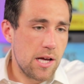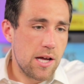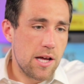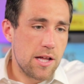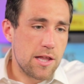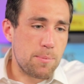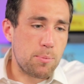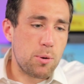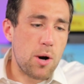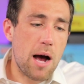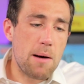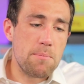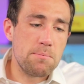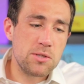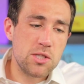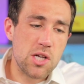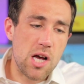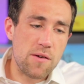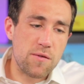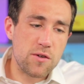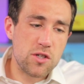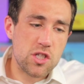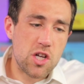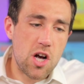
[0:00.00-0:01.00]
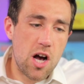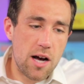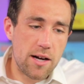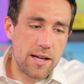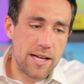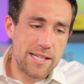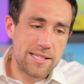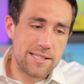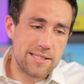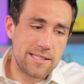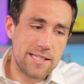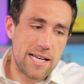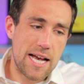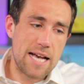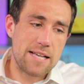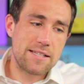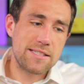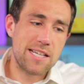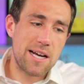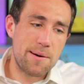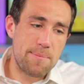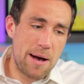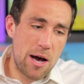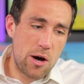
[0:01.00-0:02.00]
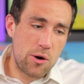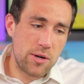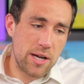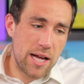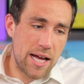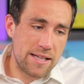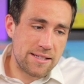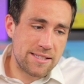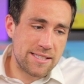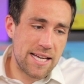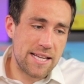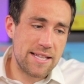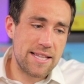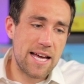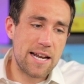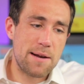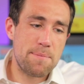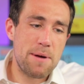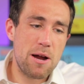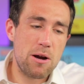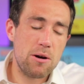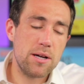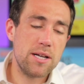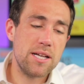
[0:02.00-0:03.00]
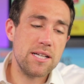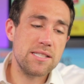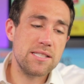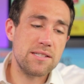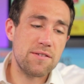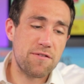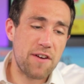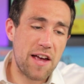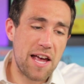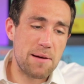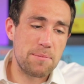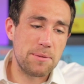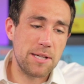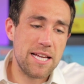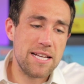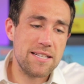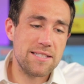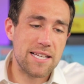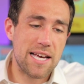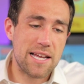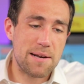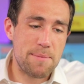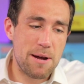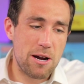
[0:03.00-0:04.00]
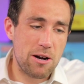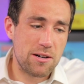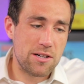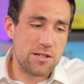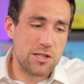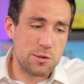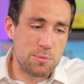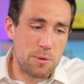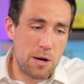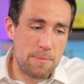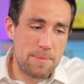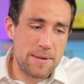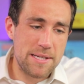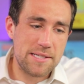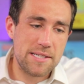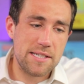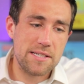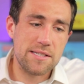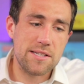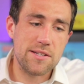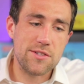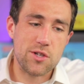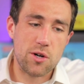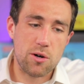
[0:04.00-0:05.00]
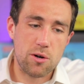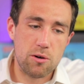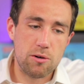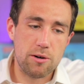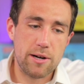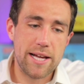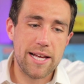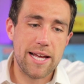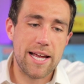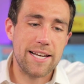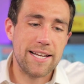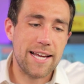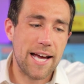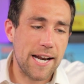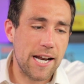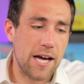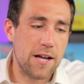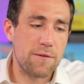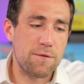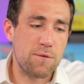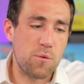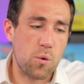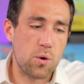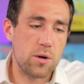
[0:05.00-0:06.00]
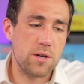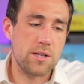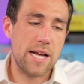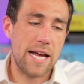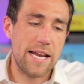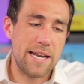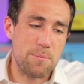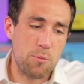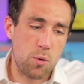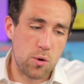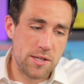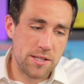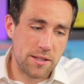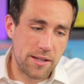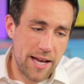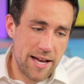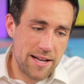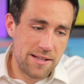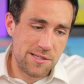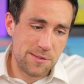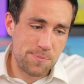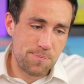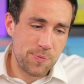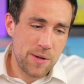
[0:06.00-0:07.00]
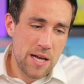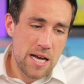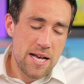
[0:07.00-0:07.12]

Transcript: The Problem Solvers Caucus has come out and said that America's families and America's small businesses are hurting and cannot afford any more delays,